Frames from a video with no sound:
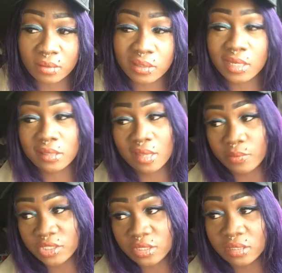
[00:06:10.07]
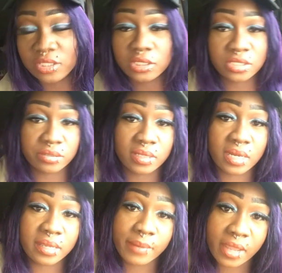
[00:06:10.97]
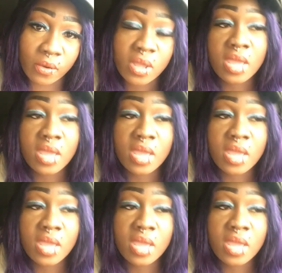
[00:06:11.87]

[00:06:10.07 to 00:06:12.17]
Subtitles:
Well, not that much younger, just younger than I am now.